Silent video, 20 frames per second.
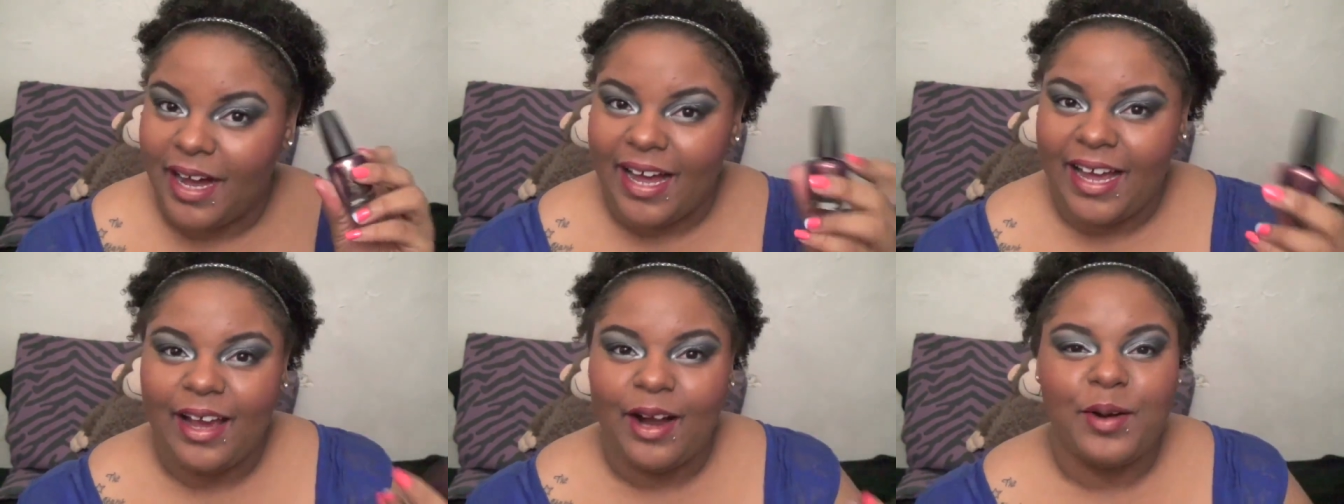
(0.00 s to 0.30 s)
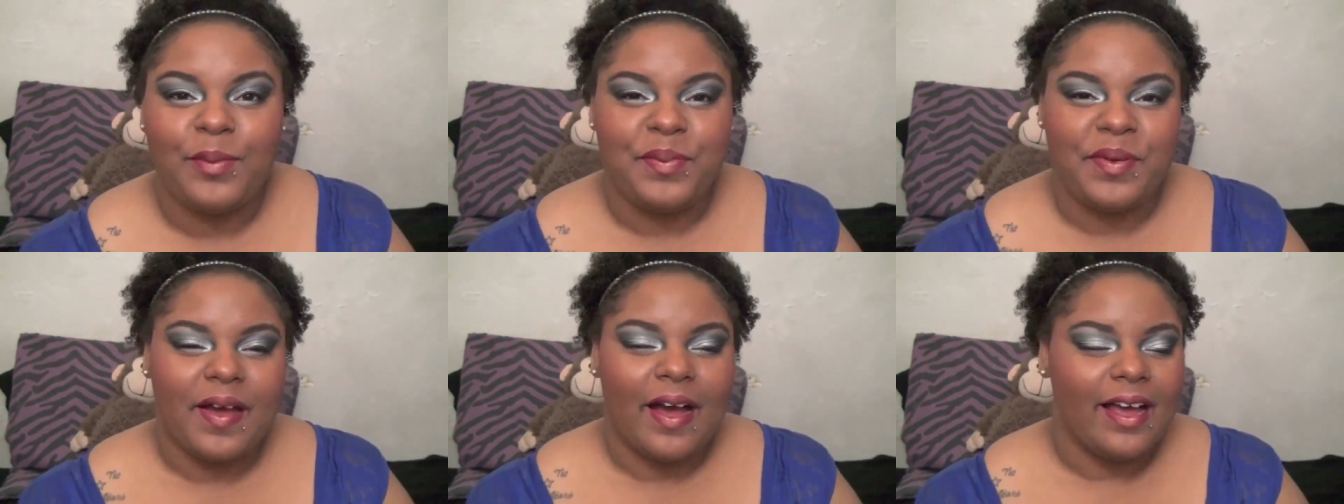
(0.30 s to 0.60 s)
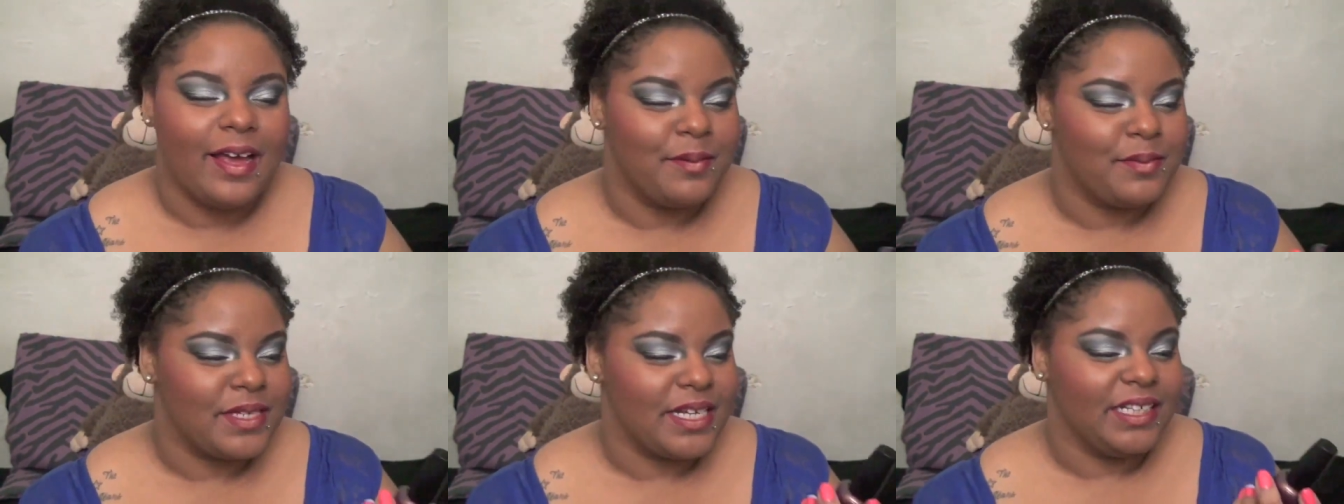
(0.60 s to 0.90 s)
my
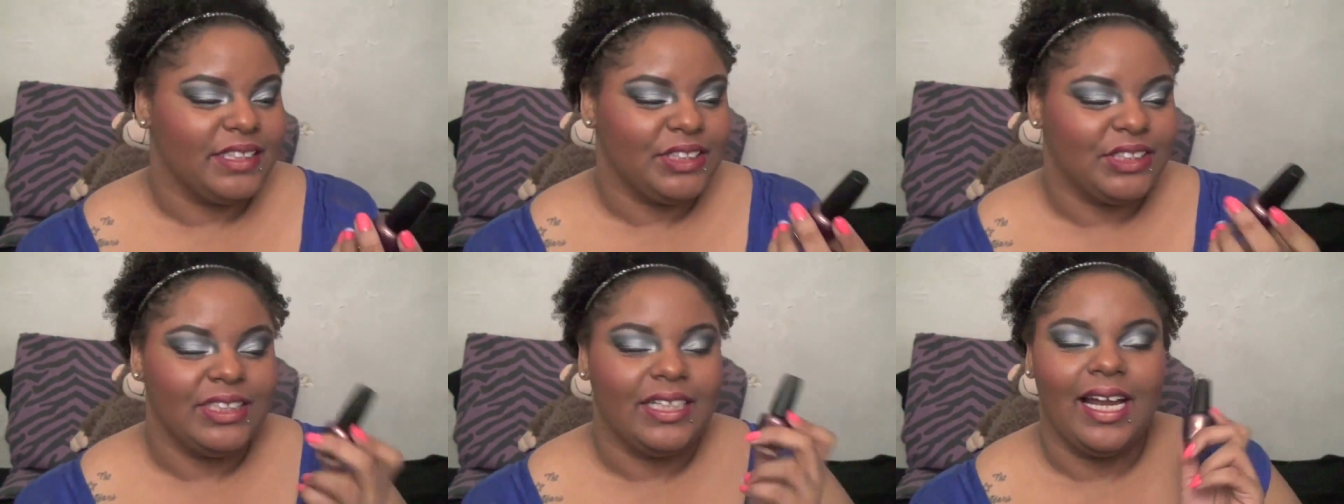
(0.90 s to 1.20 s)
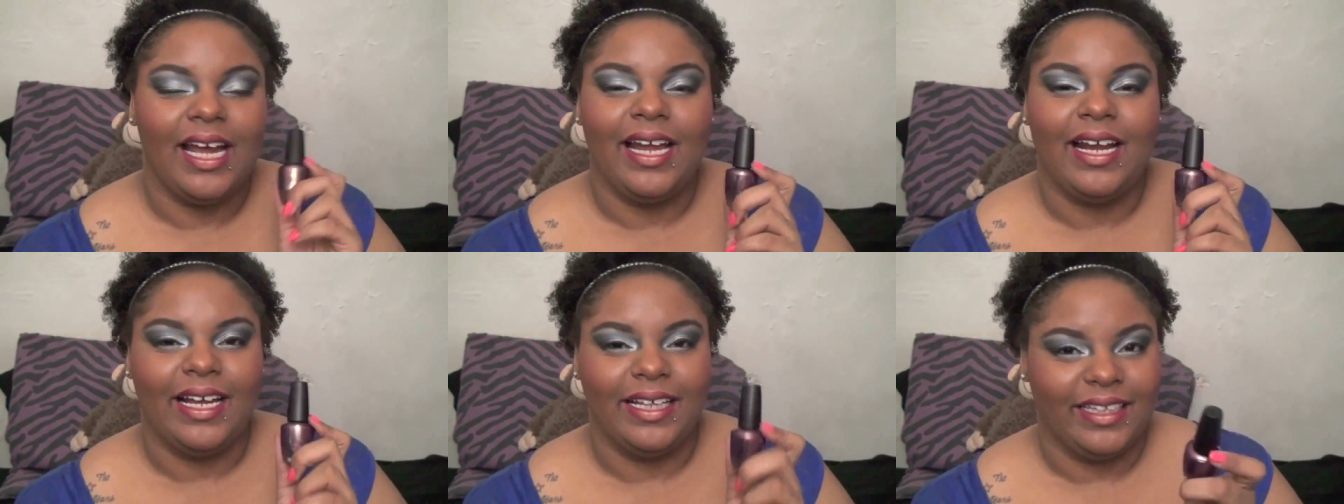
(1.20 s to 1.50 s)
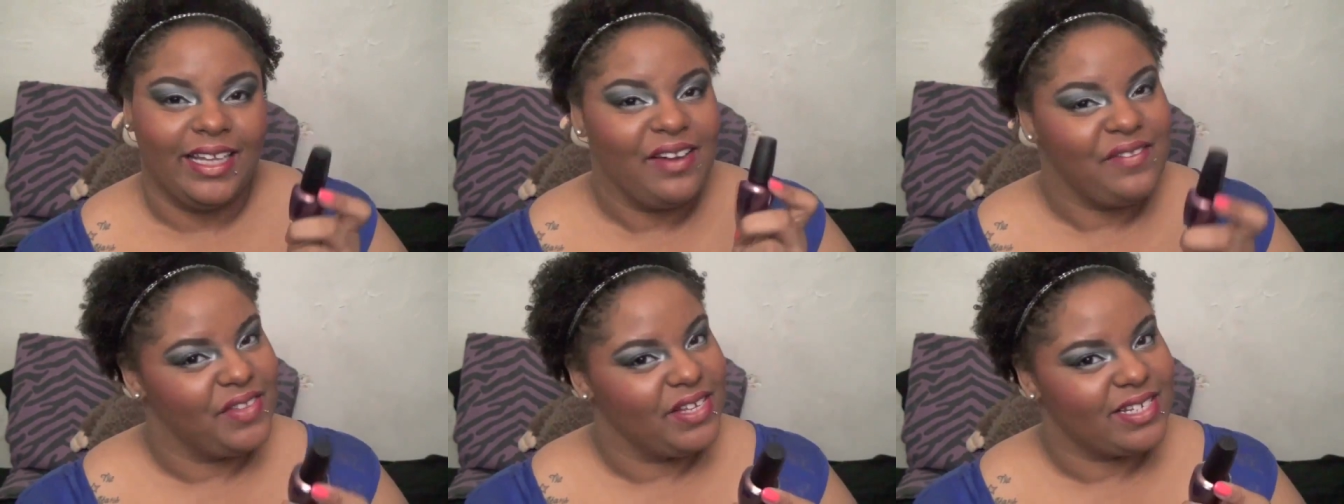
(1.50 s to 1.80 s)
OPI obsession and I
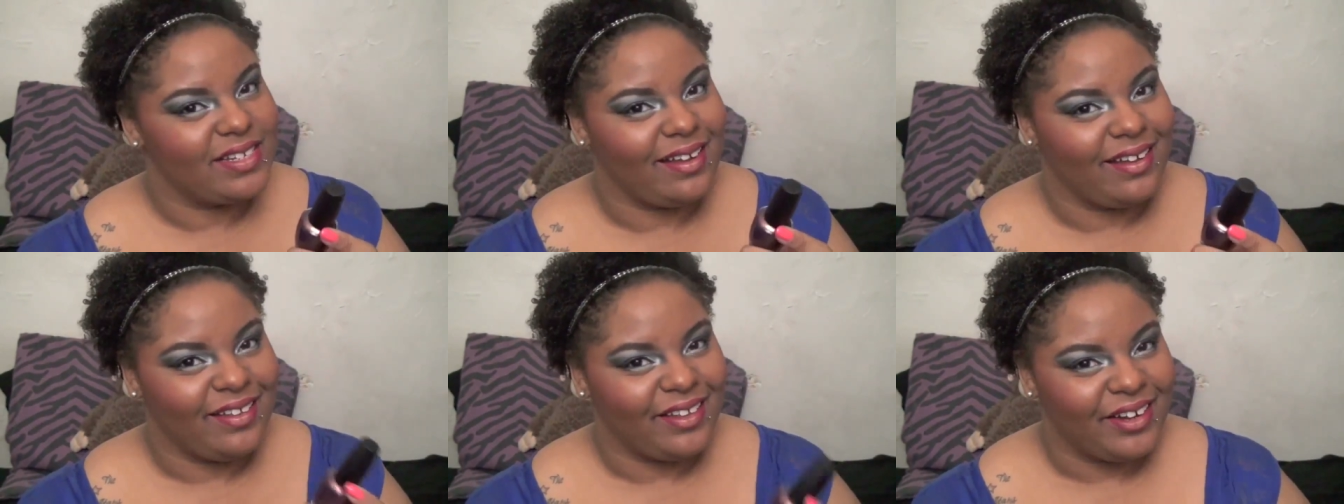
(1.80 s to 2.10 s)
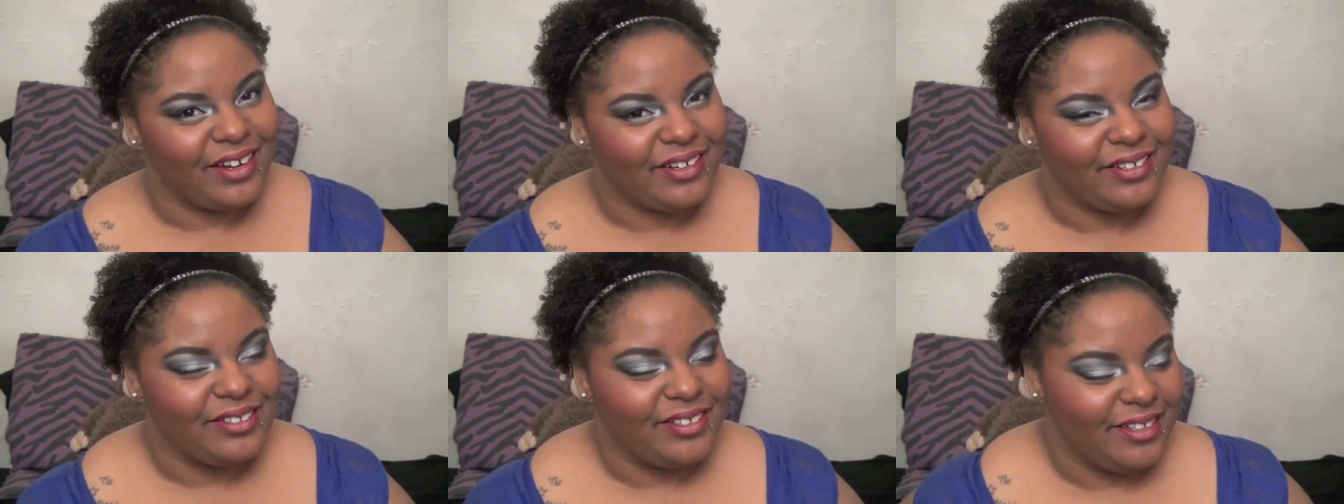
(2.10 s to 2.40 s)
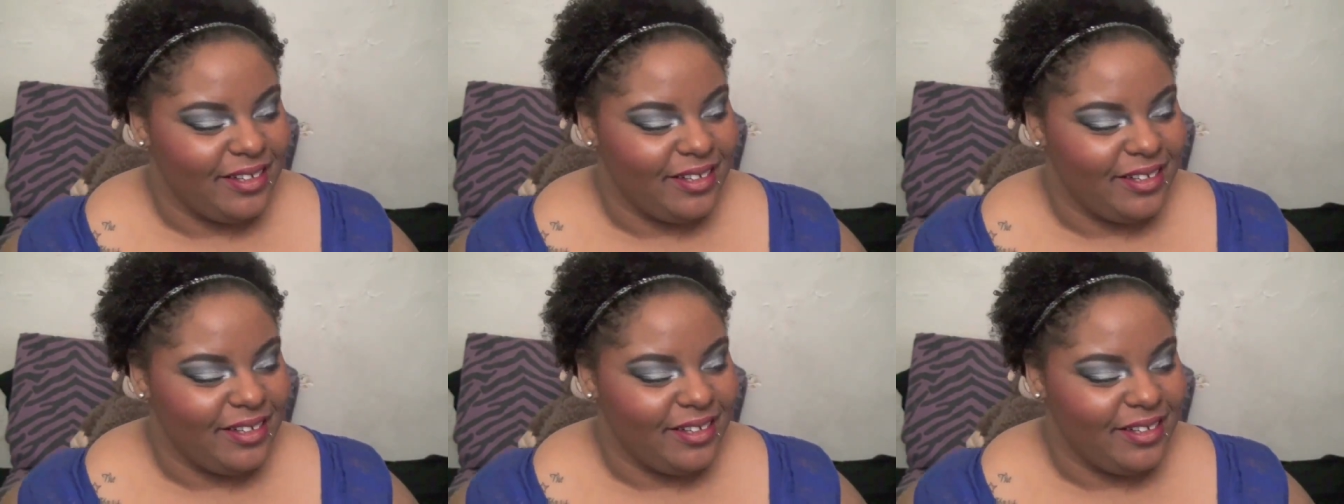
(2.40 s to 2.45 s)
love this color.